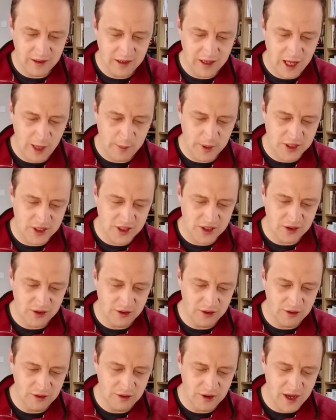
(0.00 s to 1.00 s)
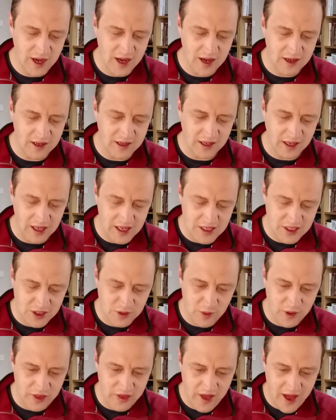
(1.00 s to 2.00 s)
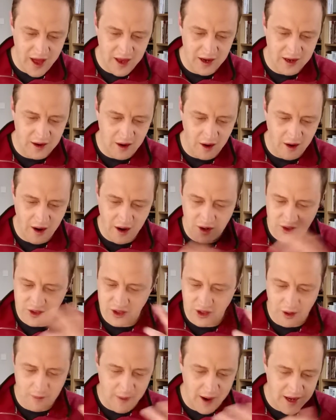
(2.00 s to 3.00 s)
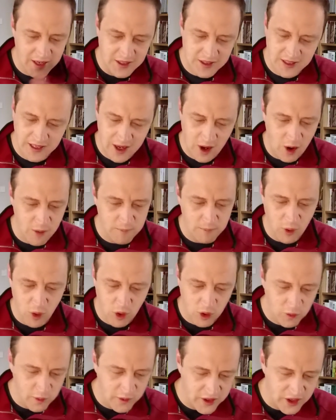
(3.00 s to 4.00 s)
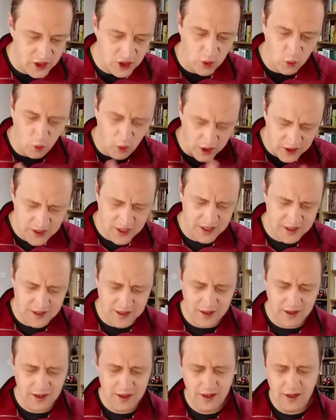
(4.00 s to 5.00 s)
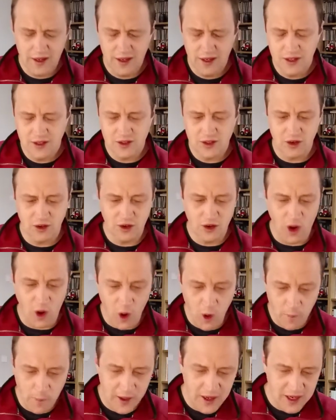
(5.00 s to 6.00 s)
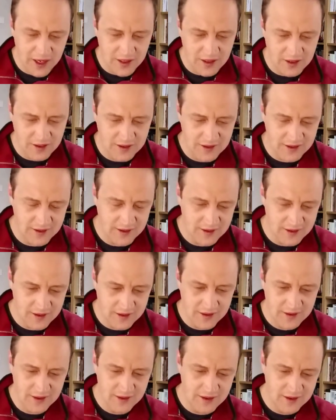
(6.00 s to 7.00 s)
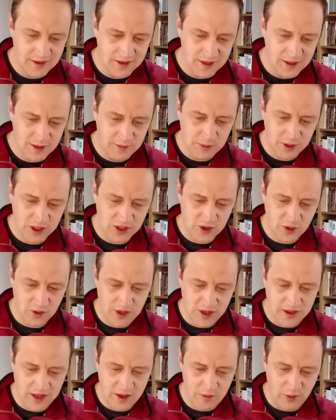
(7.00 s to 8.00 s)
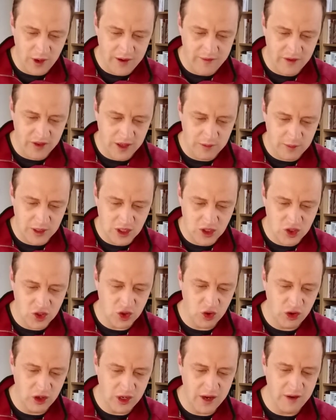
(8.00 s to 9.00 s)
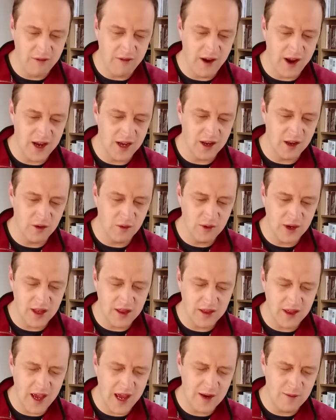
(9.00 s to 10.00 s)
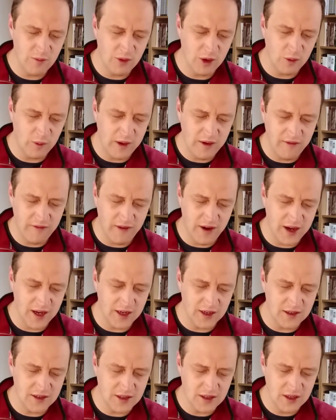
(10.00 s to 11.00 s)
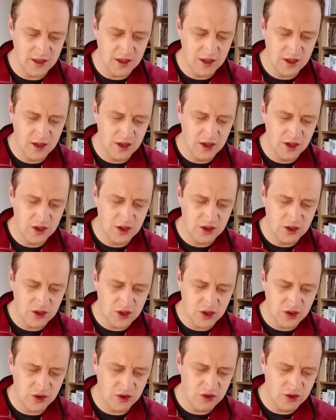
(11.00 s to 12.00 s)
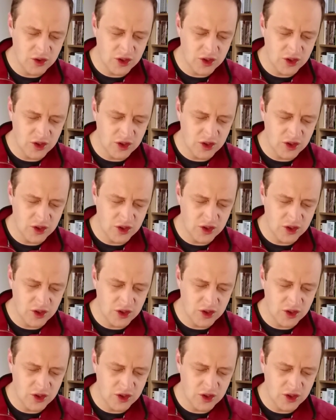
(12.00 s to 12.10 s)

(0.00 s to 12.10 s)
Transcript: Help us to uh, enlist with that in our hearts and our minds, to get on board with it, to want it, to hope in it, because only then will everything be truly right, and only then will we find true